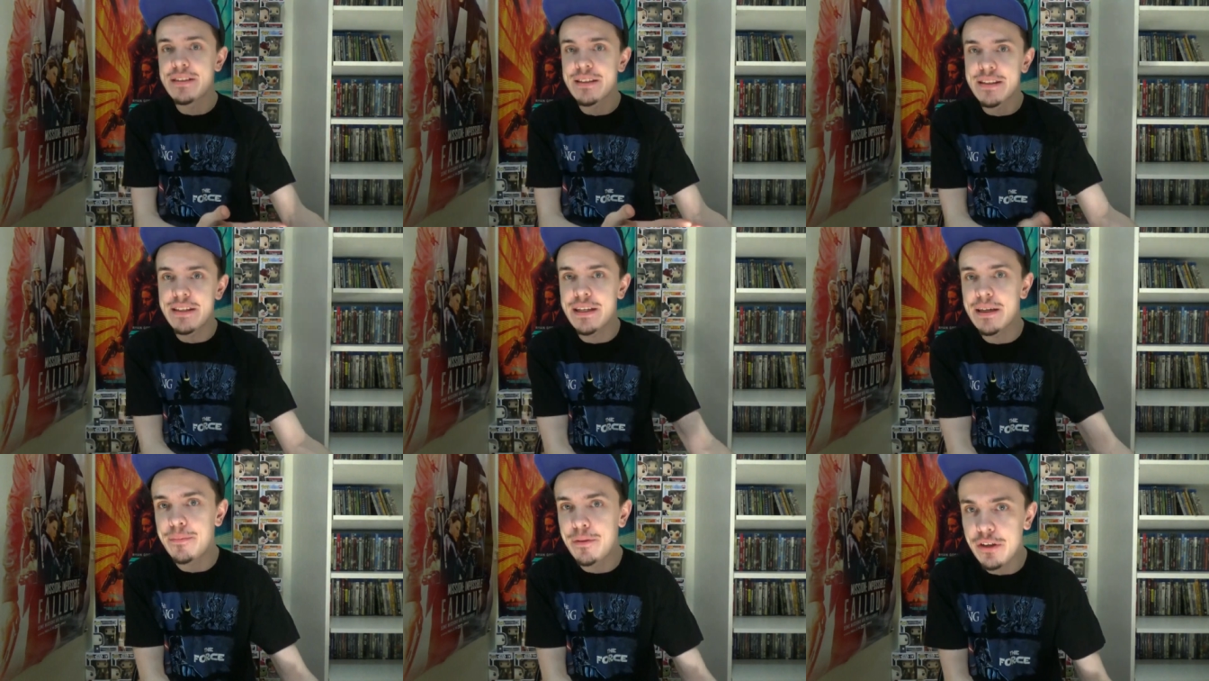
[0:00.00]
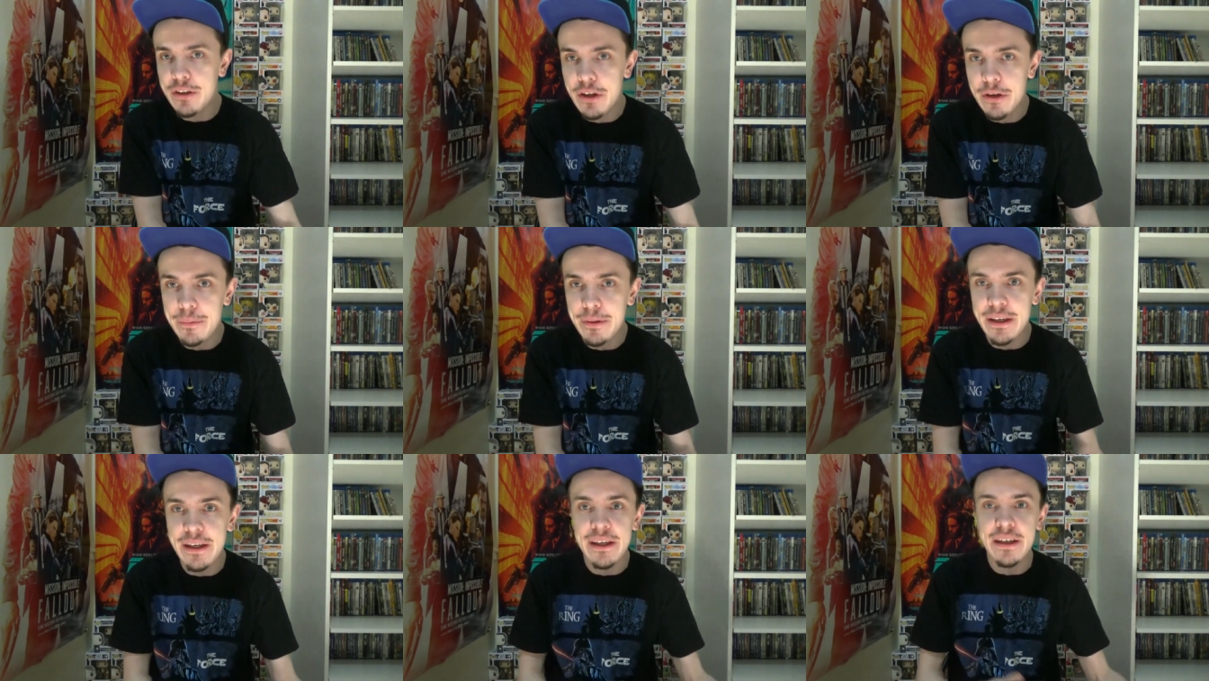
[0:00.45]
into the
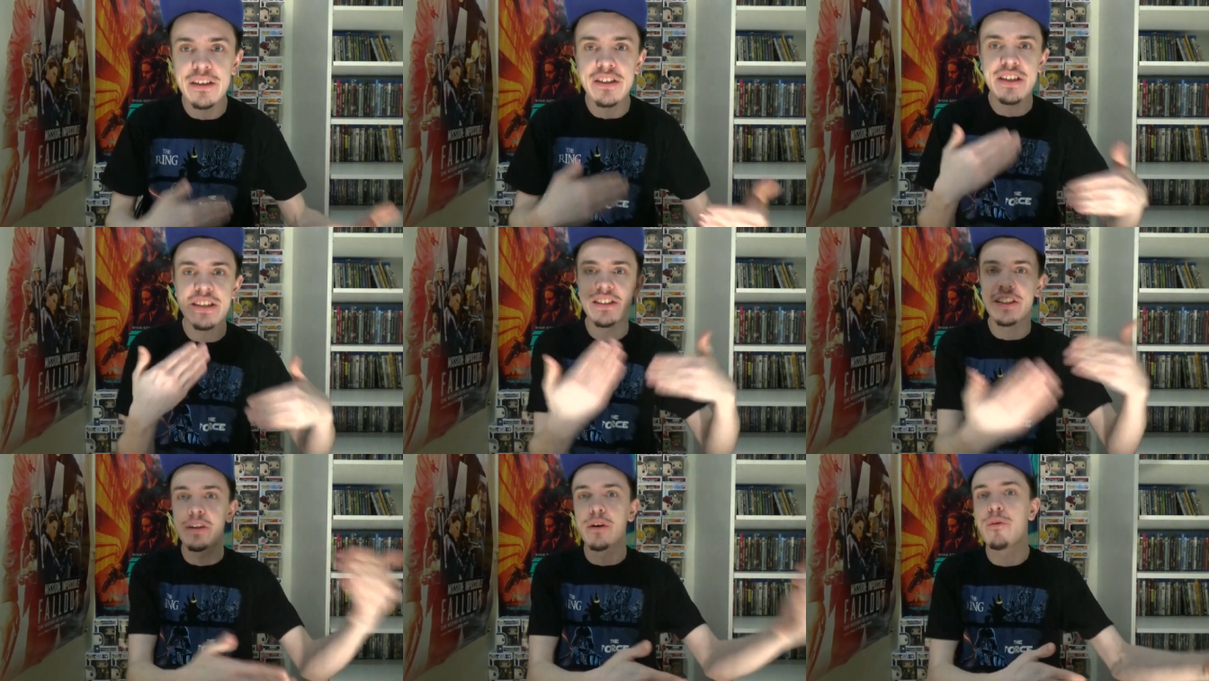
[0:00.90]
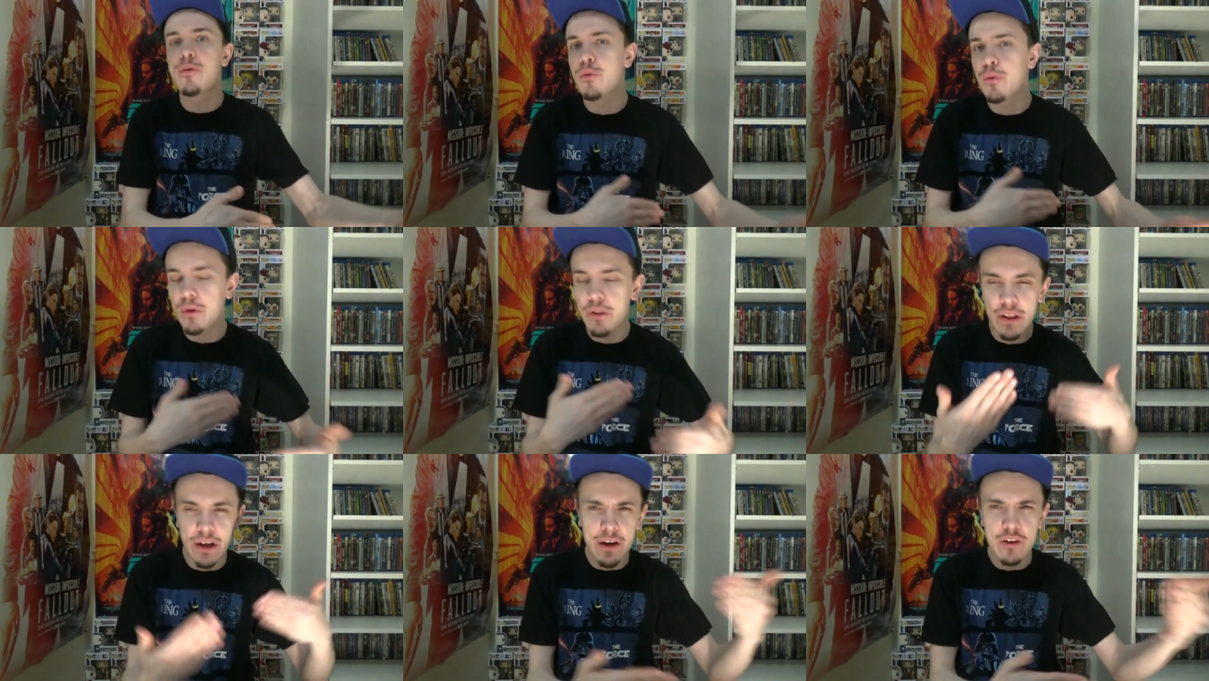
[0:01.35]
WWE, and she has to go
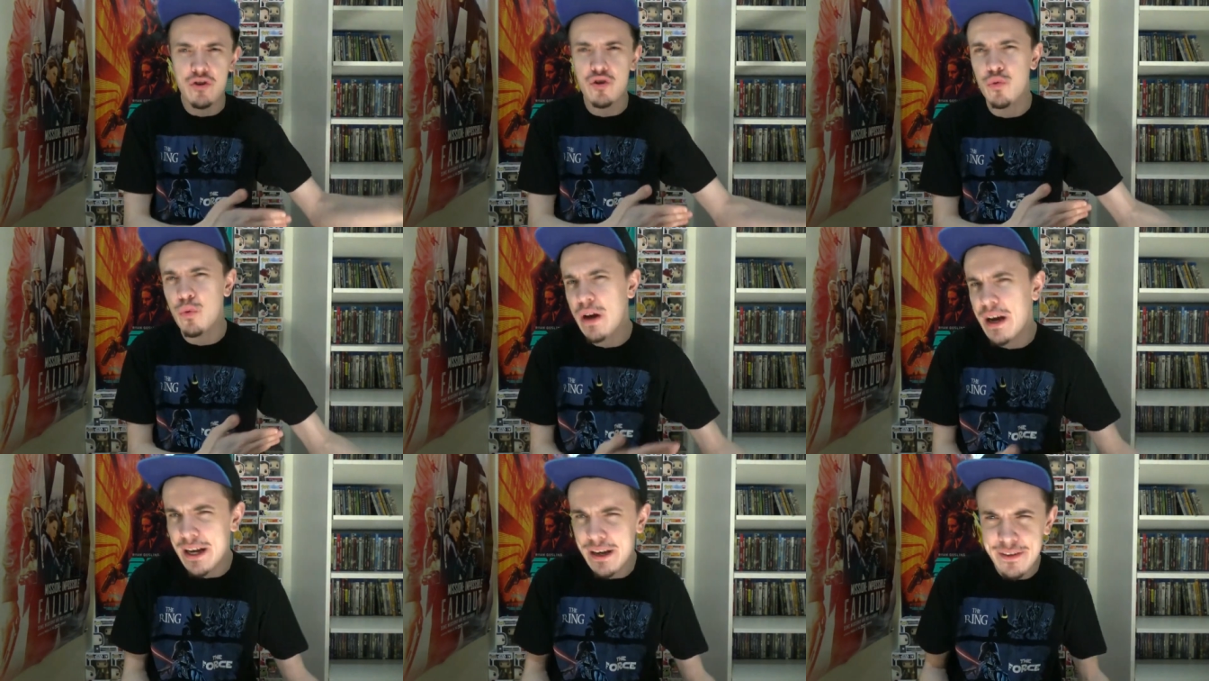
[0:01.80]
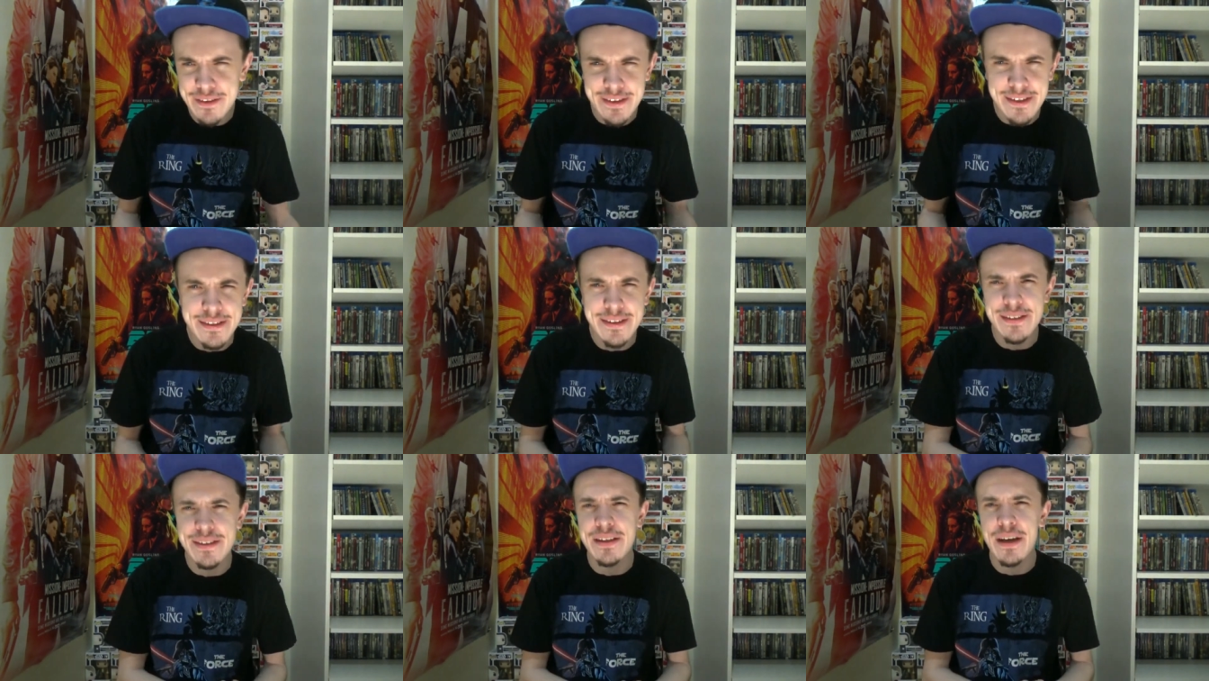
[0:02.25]
through a lot of trials
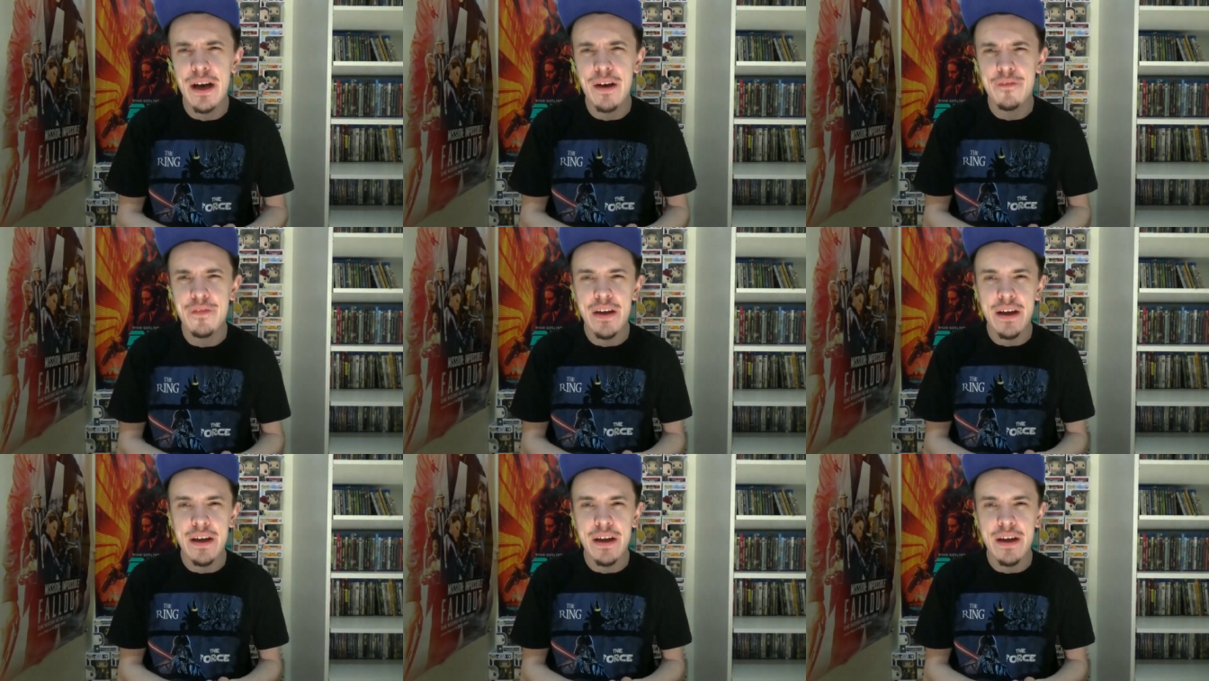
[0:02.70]
and stuff,